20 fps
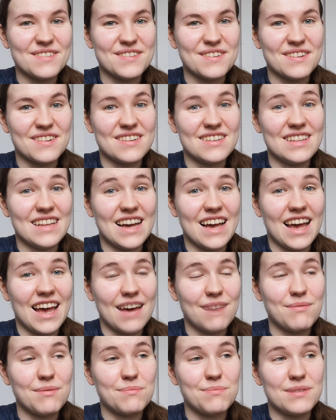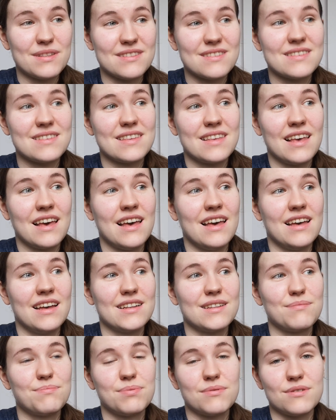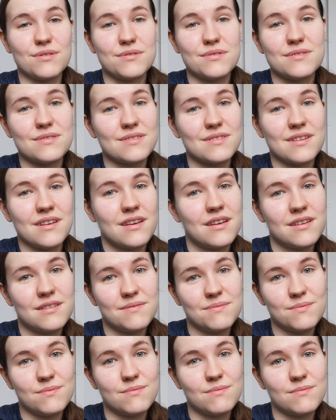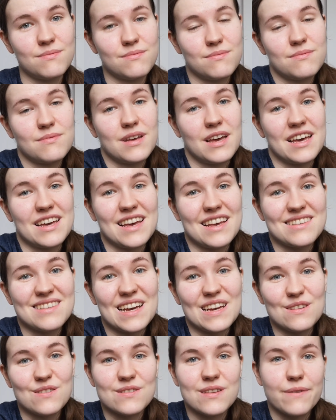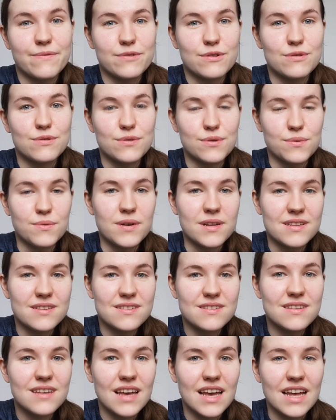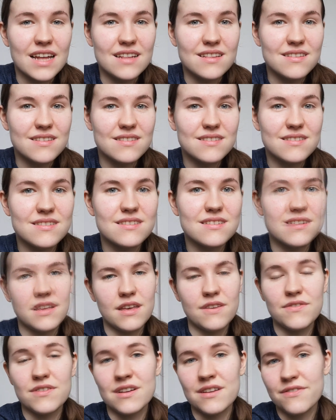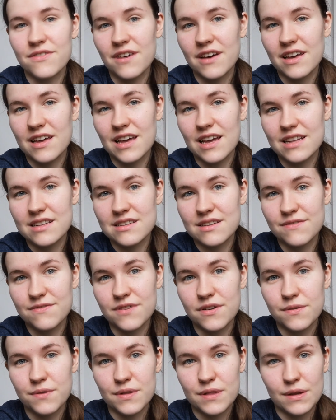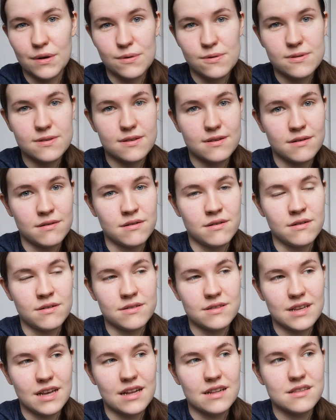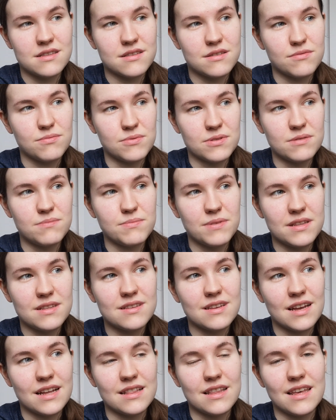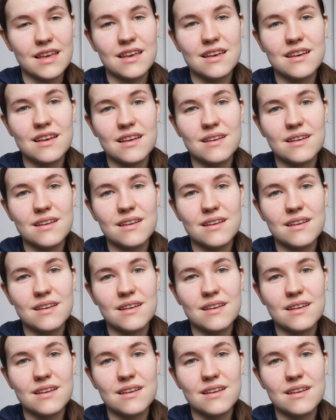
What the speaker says: gonna lie, I'm a bit scared, but I guess I just have to do it, and even if I get a very low score, that will be telling.